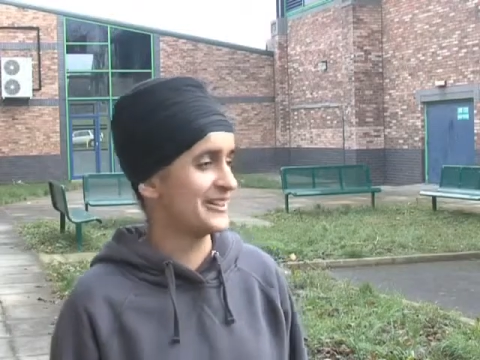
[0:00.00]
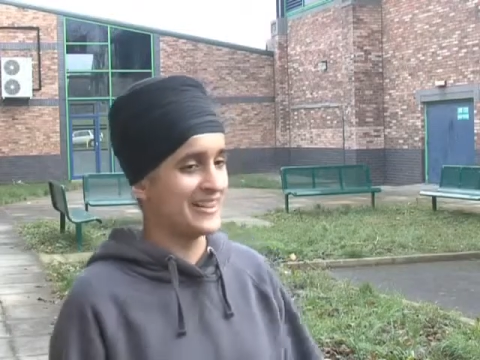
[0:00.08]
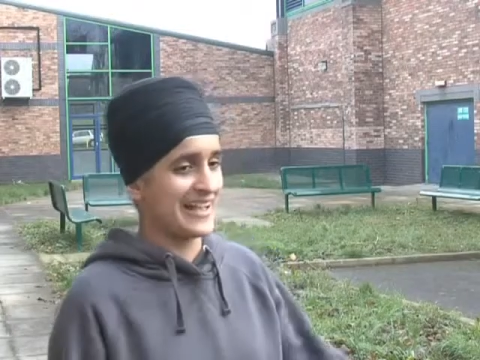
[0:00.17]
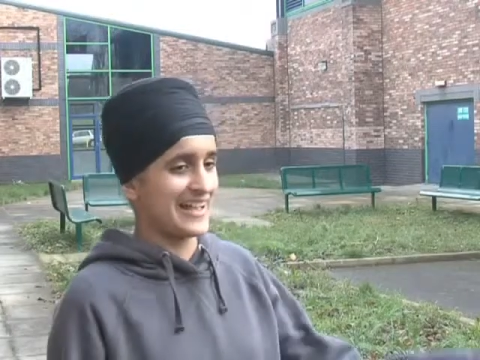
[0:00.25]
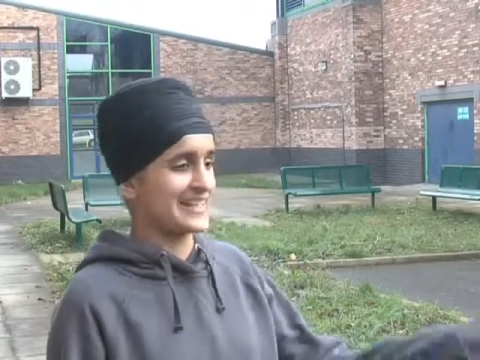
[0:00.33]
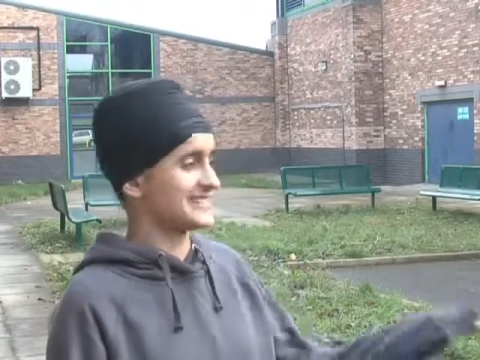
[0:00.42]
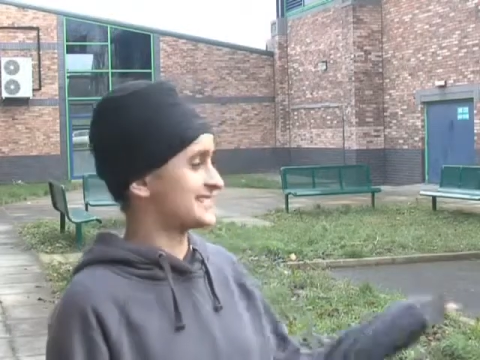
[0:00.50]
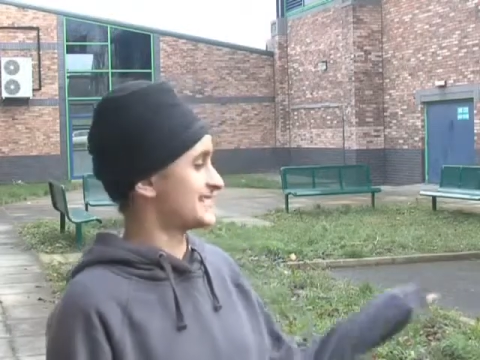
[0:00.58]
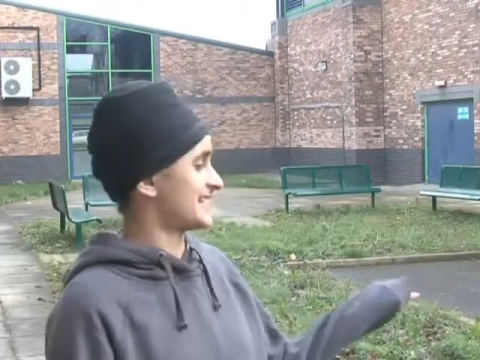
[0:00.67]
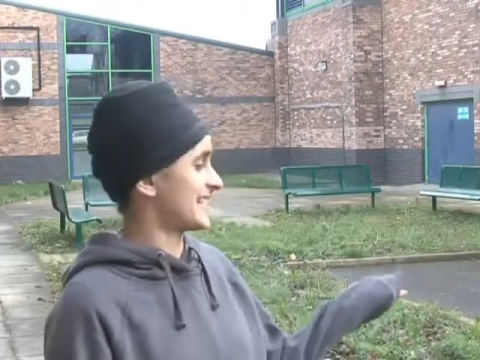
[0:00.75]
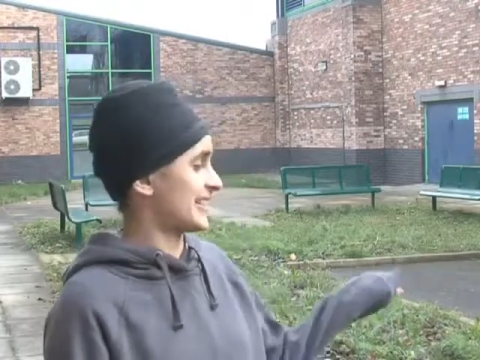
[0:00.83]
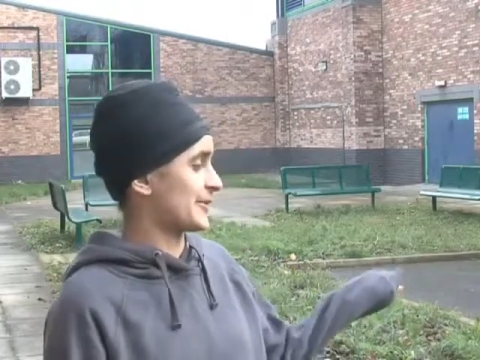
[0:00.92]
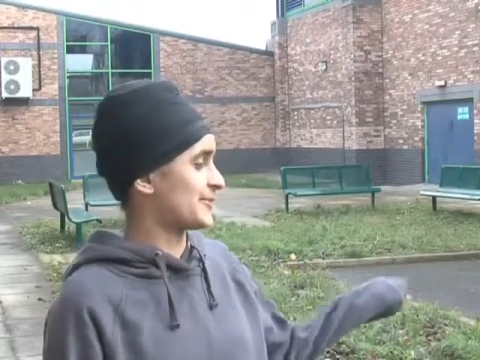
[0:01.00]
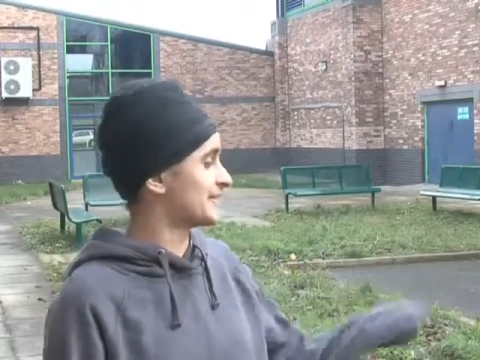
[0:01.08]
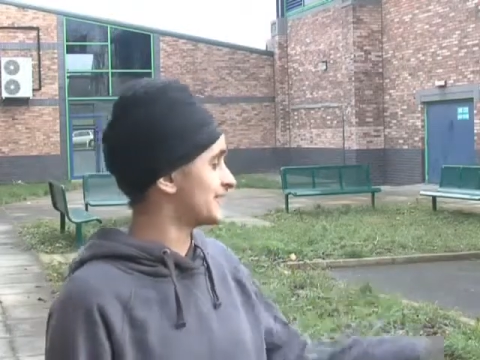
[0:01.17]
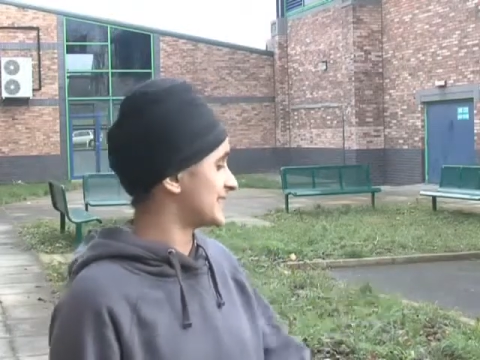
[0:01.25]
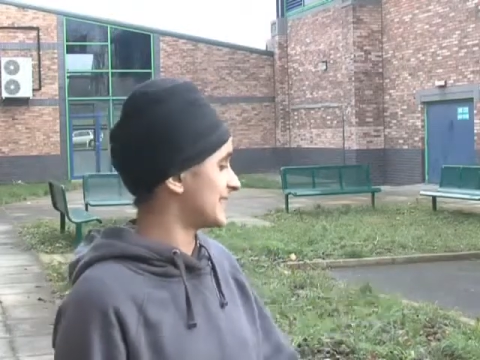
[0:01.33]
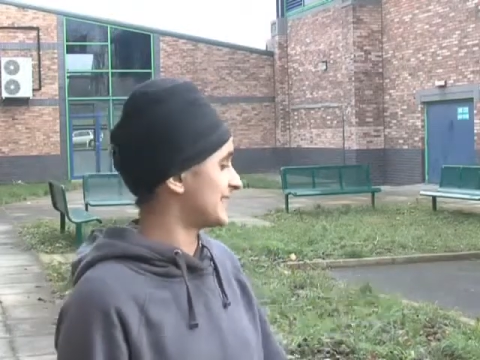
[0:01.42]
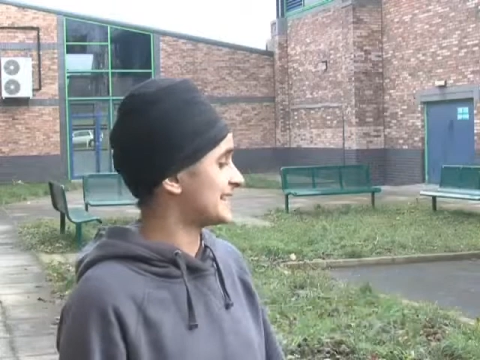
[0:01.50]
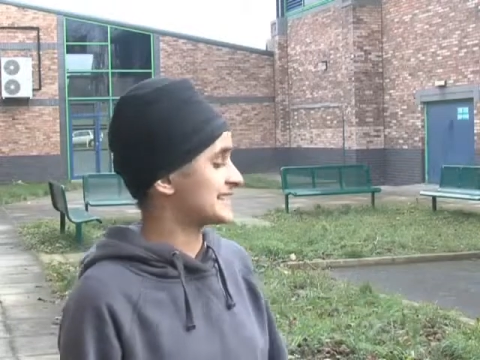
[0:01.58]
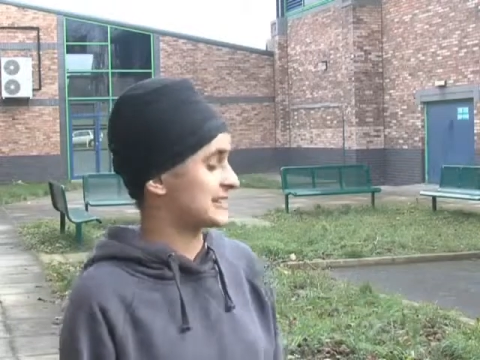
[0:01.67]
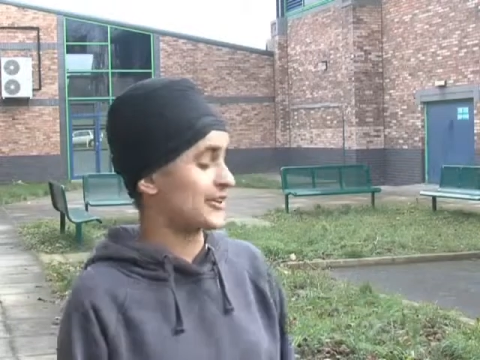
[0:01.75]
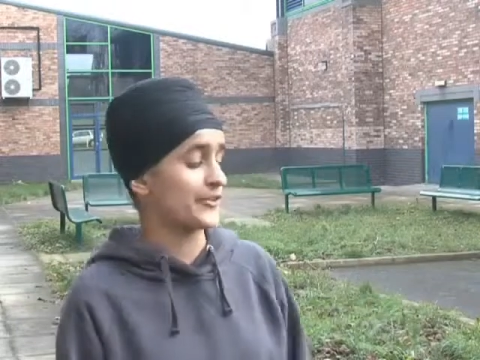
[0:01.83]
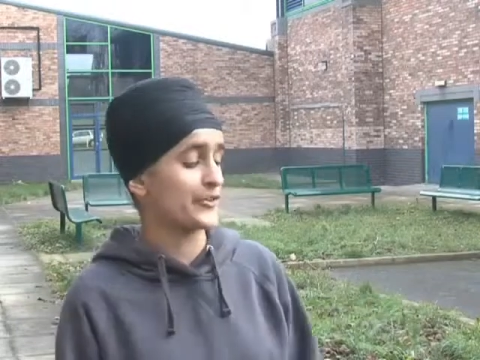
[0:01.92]
well, as it can be seen,
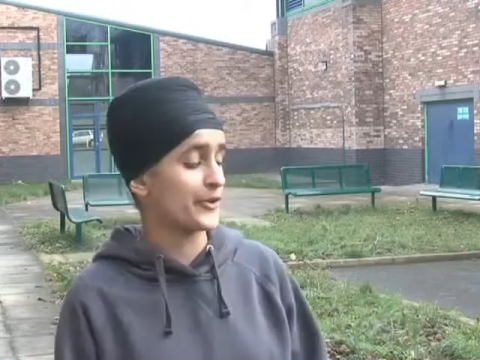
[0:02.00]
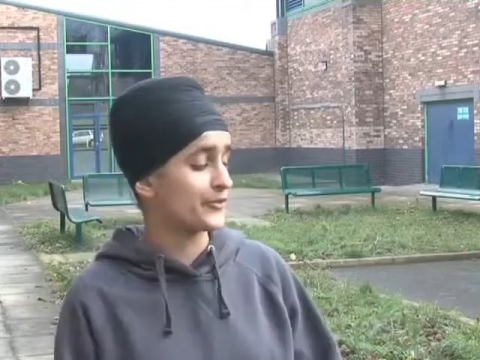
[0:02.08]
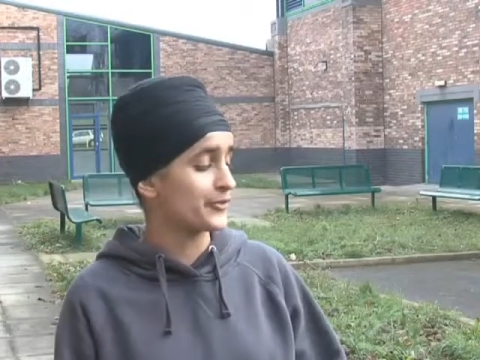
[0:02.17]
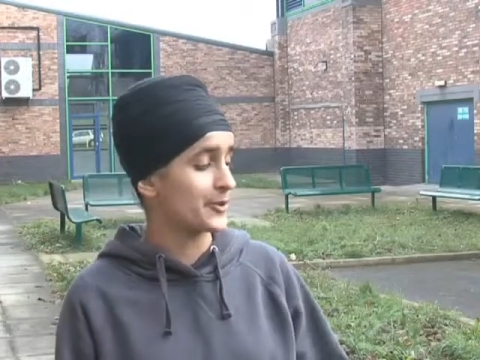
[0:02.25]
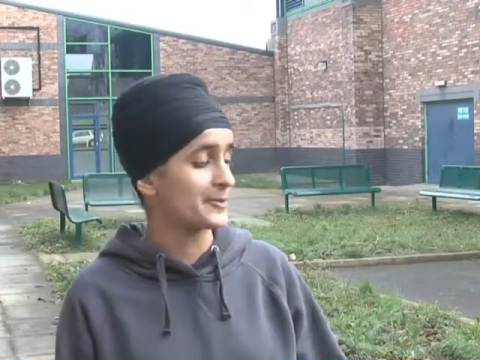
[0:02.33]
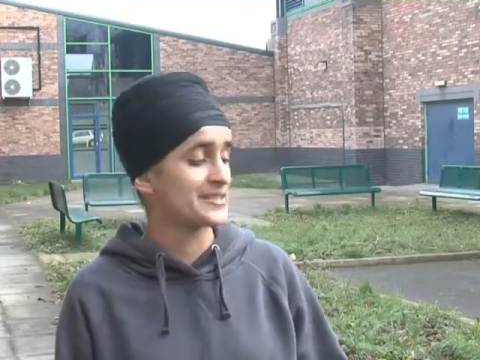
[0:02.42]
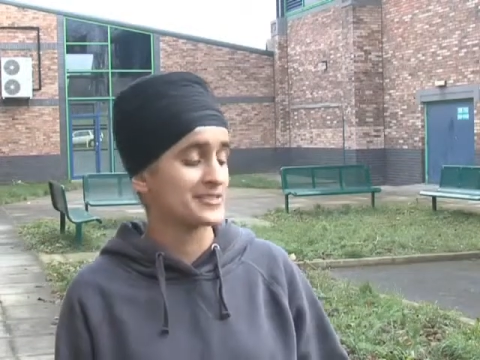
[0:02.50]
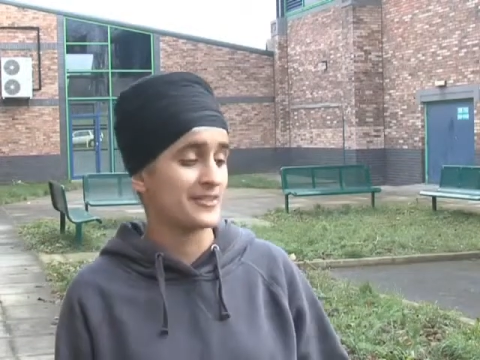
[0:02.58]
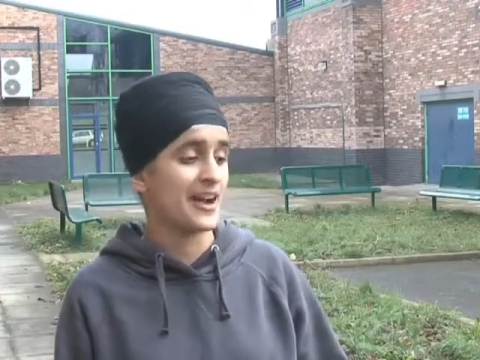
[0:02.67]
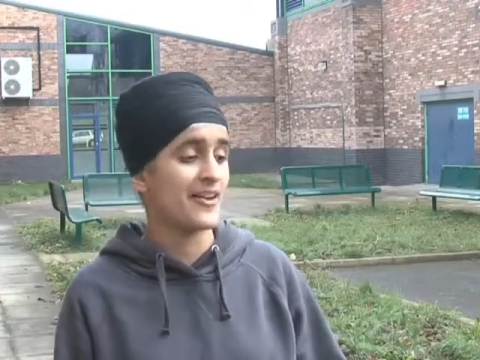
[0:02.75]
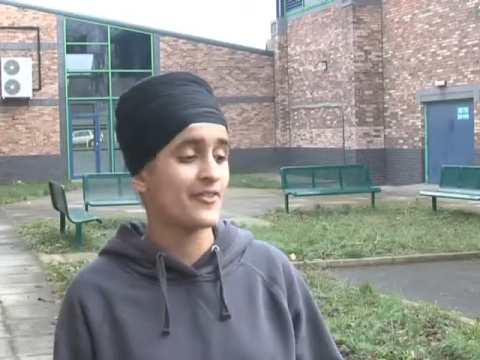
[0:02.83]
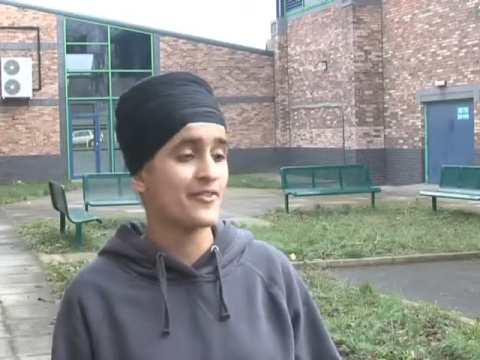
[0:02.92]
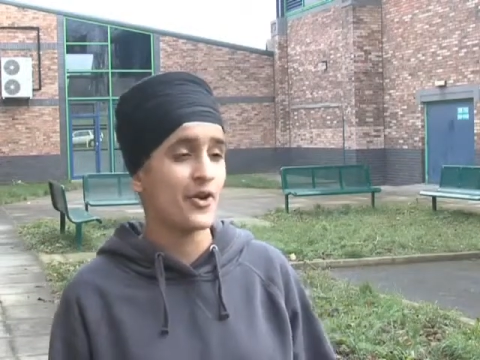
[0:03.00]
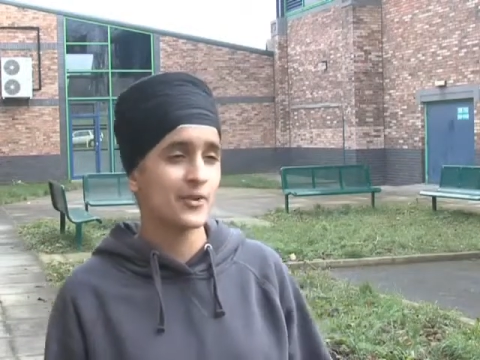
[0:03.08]
there's lots of rubbish around,